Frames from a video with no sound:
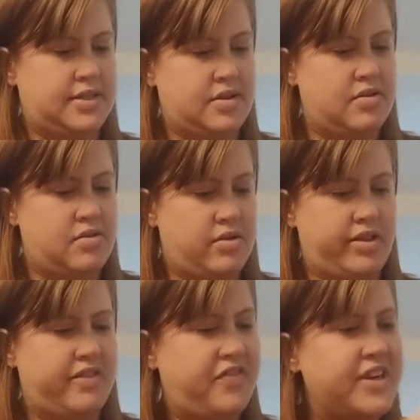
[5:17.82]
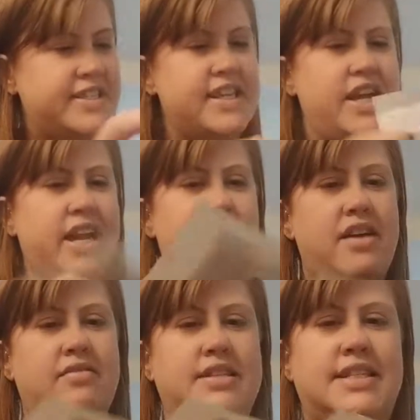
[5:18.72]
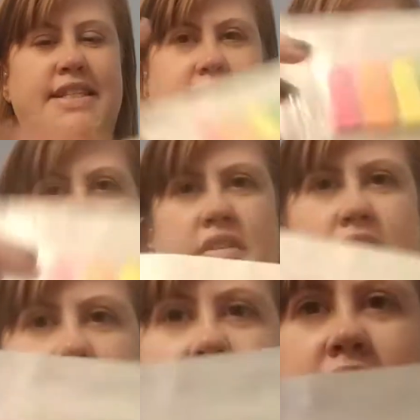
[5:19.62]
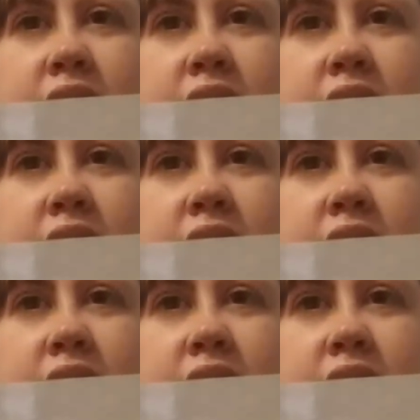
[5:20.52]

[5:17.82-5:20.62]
So the first thing I got was these little